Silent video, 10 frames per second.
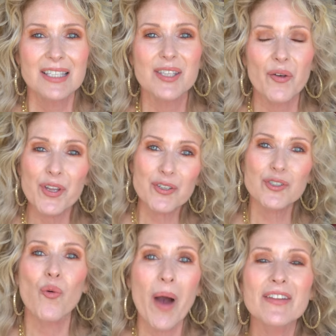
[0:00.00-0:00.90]
So there's
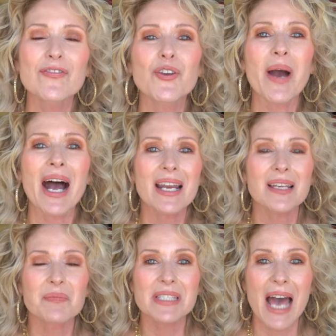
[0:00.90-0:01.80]
quite a few
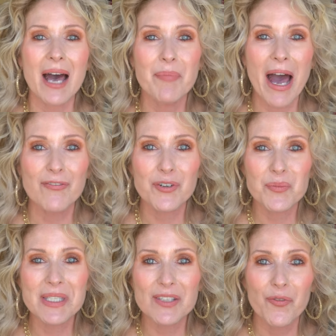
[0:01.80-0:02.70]
items I buy
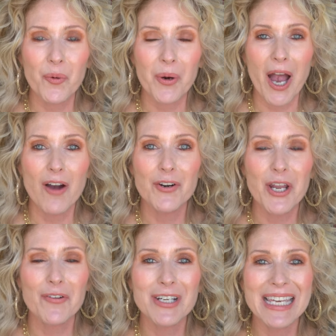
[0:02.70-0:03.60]
from Sephora over and
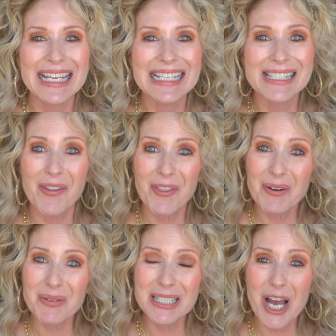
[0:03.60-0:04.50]
over again. So I thought
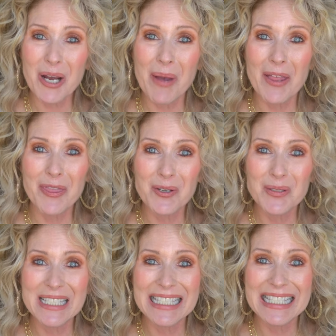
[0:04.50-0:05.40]
I would talk about
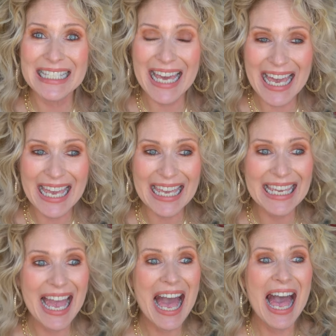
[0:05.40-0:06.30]
those
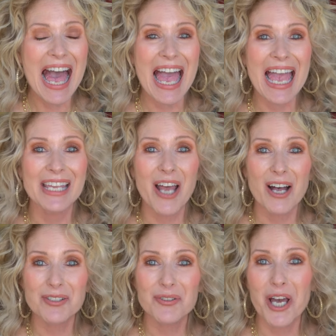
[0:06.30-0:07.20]
today and
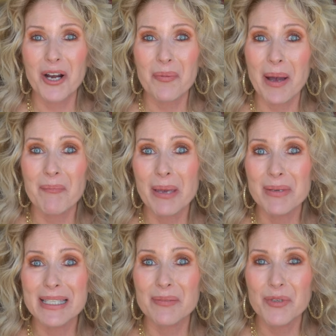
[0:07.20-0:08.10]
also talk about
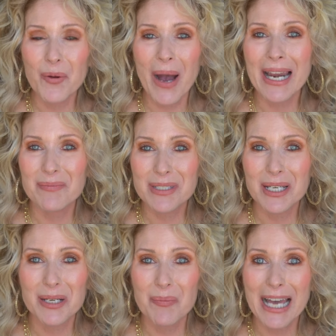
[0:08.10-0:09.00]
maybe some new items I'm
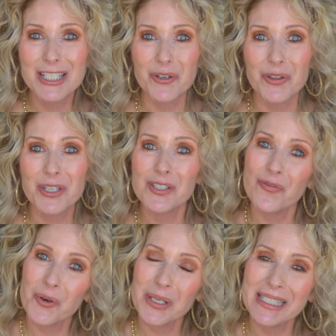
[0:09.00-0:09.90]
going to buy during the
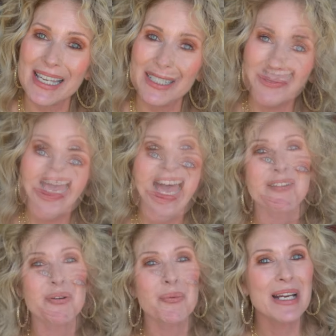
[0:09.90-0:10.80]
Sephora sale. Hey
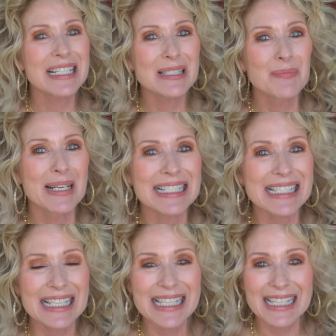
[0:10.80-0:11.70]
everyone, it's
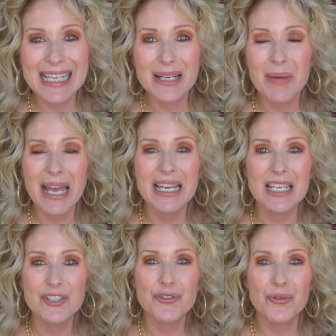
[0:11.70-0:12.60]
Melissa. As I said in my
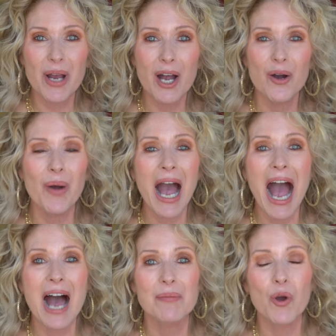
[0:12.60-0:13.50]
intro,
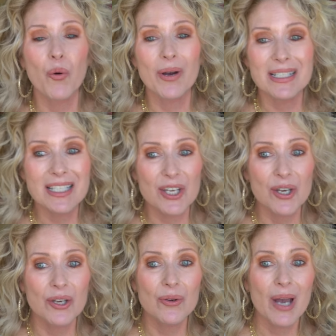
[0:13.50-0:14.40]
I'm going
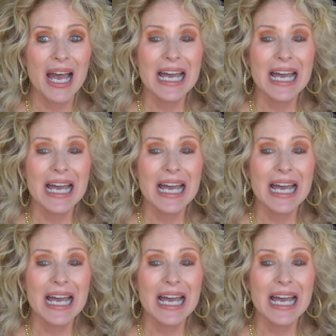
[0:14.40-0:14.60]
to